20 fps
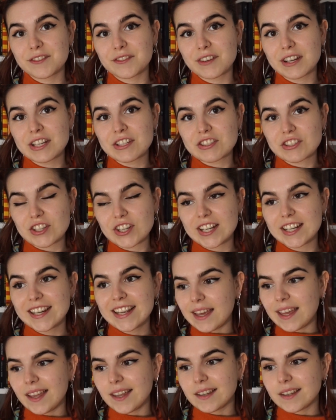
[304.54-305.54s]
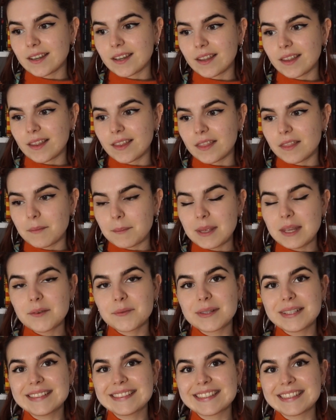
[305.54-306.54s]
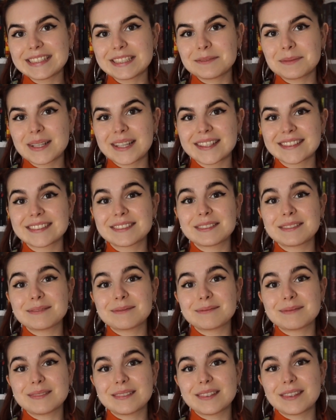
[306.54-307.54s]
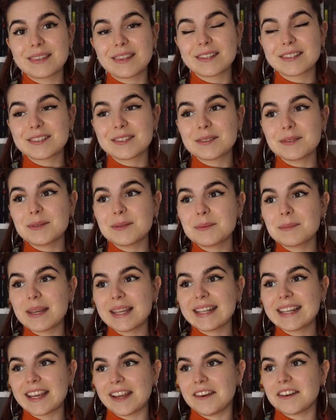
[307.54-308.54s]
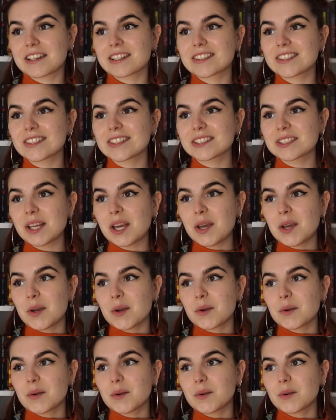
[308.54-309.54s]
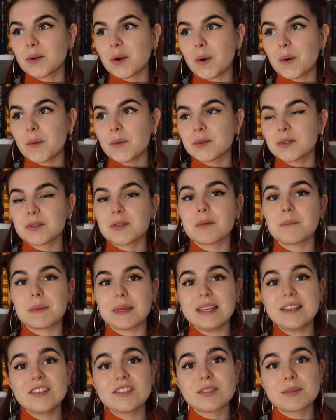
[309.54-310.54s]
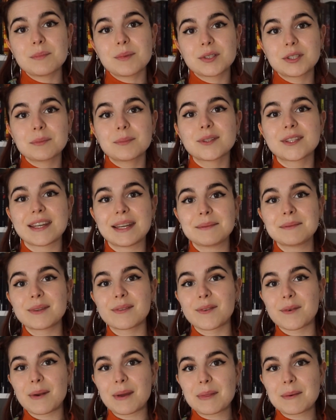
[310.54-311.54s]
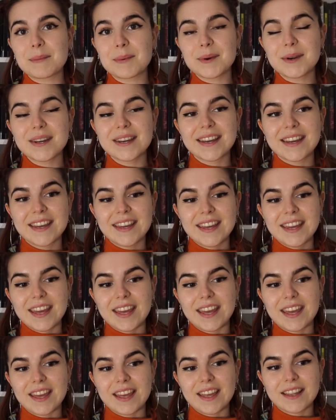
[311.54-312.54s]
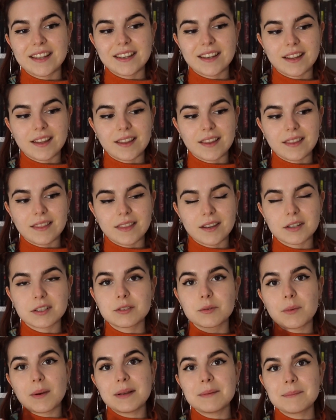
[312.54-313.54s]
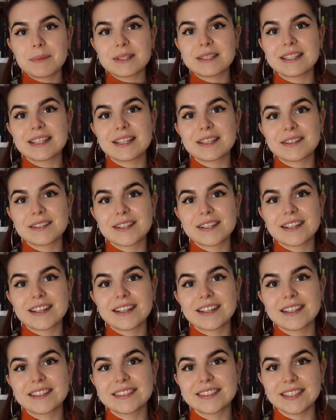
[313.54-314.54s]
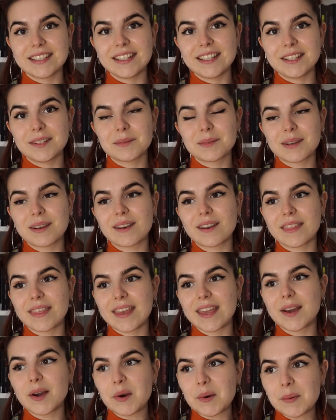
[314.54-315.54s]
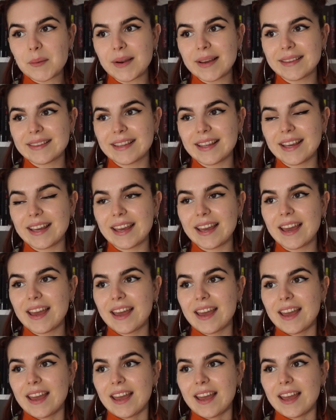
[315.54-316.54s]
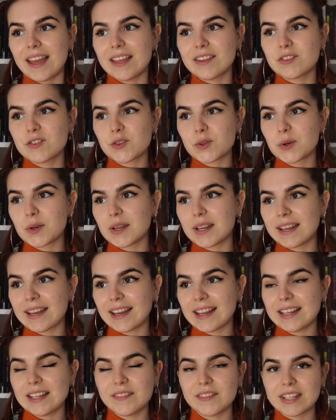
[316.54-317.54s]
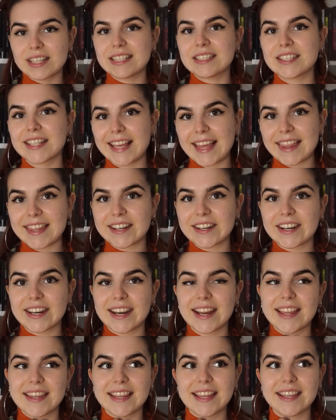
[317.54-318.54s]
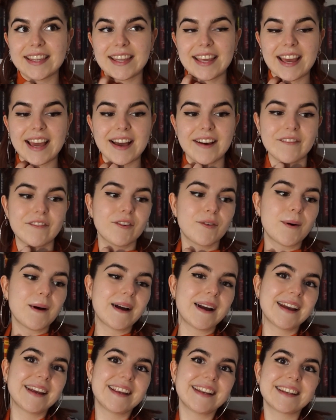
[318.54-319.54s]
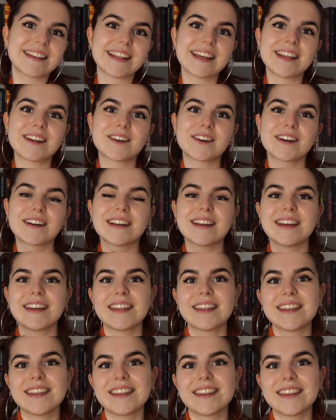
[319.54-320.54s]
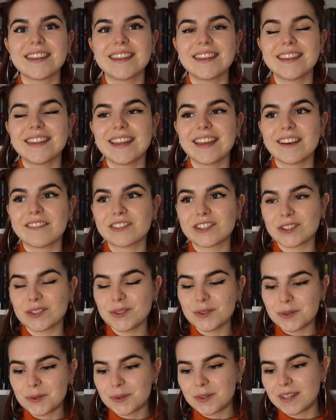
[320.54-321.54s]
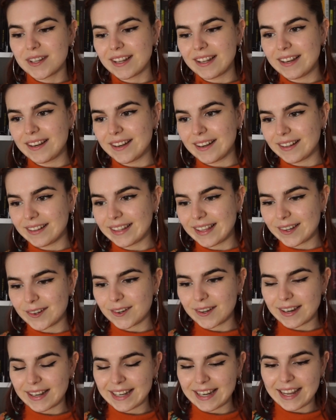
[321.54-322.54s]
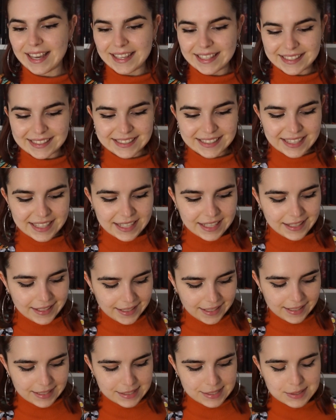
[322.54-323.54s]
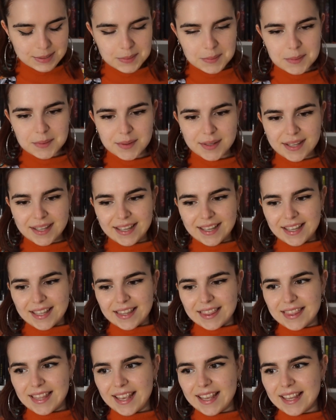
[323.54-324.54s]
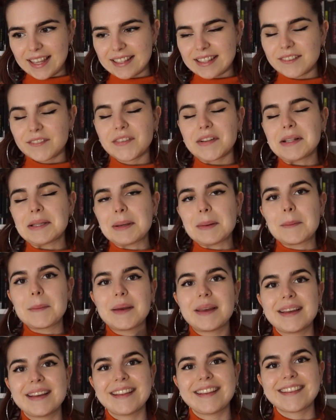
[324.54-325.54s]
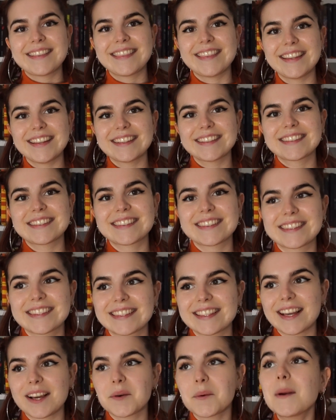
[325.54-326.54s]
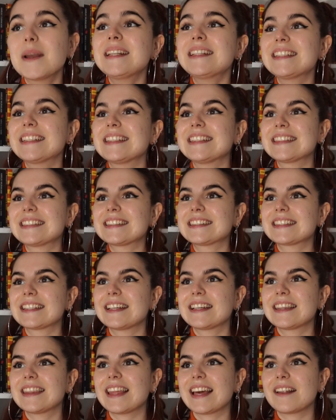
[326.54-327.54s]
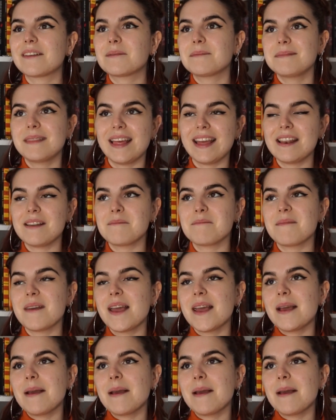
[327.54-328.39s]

Fraser. And the main reason is because the two main characters go to the beach multiple times throughout the book, and there's one particular scene where they go and they enjoy an evening together, and then they have wine later in the afternoon and later at night, and so they develop this acquaintance that then